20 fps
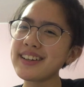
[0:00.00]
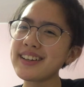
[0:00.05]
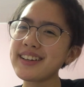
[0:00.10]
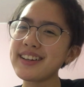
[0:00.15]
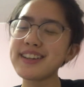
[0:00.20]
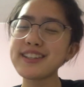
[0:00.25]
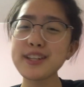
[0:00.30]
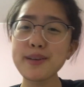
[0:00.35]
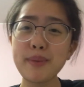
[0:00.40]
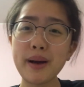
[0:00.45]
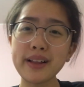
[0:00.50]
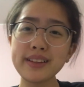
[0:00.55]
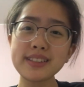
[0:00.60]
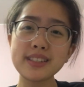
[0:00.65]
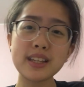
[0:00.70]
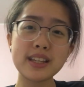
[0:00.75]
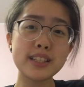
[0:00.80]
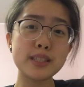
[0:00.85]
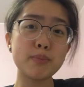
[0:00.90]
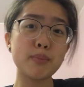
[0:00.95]
Is she
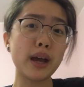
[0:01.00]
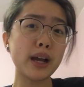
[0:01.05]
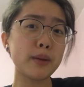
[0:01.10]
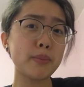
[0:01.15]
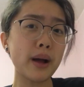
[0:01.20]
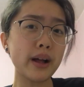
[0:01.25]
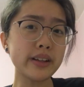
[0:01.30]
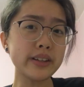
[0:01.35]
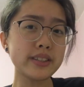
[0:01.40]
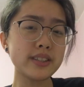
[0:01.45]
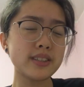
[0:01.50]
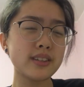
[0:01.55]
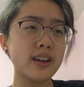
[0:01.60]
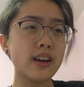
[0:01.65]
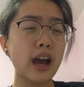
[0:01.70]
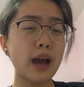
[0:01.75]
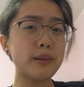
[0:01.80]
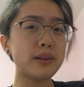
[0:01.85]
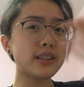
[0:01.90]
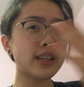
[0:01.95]
balanced? Is Mech balanced?
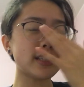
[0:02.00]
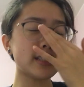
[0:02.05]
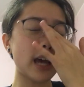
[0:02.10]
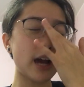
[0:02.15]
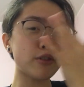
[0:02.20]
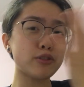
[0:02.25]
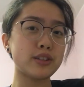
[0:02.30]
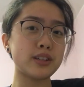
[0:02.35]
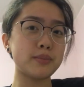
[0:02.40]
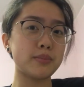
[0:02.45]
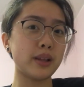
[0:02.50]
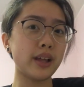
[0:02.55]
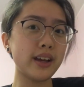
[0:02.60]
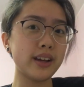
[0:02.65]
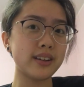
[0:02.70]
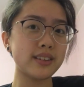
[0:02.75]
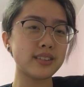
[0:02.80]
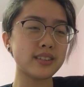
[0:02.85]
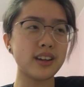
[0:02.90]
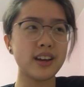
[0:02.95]
I mean, that's how she
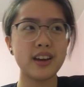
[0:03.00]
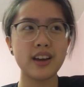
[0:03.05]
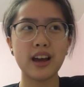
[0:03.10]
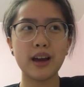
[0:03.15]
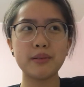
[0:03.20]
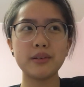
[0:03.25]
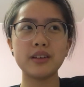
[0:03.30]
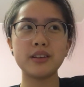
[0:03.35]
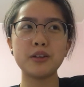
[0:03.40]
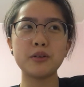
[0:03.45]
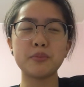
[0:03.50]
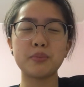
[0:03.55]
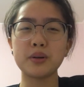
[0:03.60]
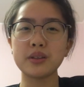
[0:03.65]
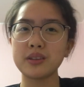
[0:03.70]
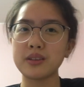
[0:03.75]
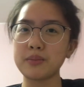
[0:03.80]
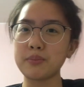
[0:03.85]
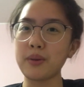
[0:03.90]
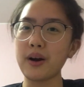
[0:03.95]
plays. I mean, you
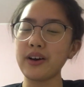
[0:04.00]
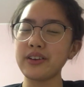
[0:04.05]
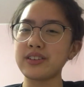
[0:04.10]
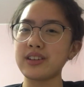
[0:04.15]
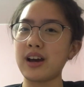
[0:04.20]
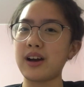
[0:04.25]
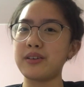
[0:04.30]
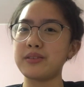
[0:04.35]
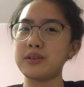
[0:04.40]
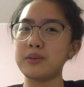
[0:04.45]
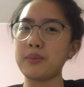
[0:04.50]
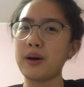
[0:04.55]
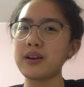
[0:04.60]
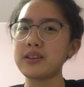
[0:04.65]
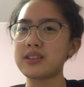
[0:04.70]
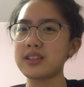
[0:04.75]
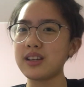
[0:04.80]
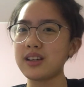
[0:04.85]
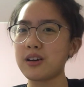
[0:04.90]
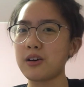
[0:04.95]
put the bot down, the
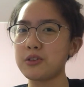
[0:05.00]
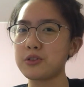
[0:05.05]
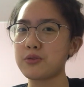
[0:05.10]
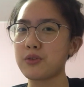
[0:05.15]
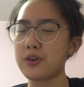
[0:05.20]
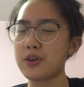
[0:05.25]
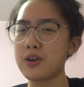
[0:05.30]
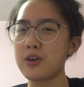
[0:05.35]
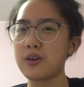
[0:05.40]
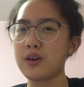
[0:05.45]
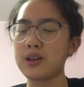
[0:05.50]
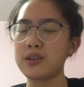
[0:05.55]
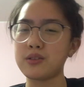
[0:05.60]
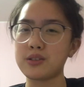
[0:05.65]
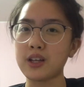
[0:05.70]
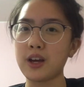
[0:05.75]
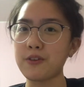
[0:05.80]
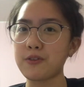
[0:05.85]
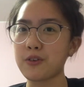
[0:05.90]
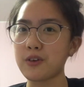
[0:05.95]
bot decodes for you, and you
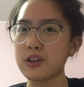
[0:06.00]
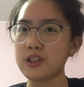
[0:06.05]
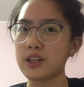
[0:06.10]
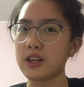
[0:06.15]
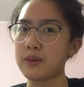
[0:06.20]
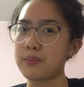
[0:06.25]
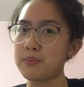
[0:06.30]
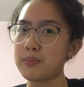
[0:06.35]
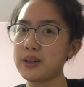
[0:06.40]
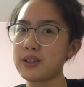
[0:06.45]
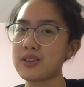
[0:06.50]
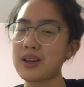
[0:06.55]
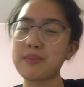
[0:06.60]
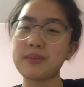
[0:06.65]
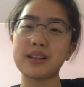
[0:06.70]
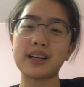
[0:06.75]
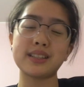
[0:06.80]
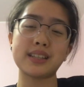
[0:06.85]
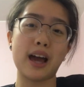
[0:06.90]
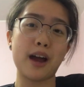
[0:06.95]
Cypher Rush like a bitch. I
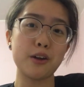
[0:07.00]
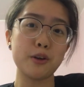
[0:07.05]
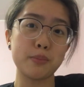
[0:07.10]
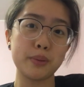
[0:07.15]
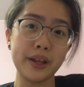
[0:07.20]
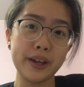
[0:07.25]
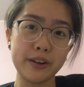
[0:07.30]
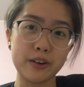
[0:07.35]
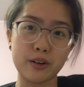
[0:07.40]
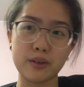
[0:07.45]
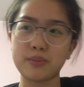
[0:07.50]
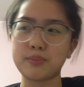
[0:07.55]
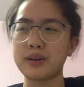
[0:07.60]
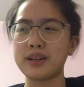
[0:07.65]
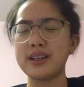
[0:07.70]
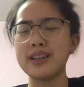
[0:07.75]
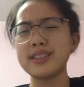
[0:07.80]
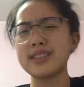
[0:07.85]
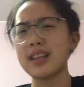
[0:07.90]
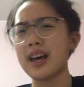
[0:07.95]
mean, that's how you play her.
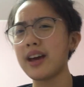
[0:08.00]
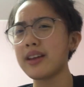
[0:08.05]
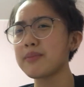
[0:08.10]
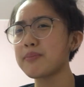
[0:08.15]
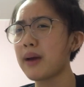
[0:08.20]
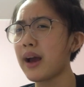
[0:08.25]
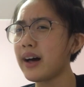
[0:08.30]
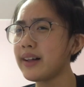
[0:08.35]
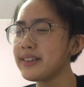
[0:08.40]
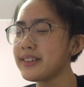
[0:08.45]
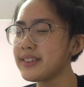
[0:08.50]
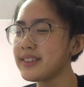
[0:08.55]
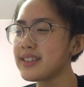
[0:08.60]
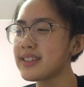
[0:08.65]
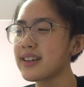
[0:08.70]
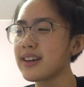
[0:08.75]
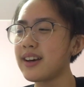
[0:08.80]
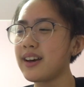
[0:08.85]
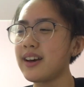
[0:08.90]
But is that balanced?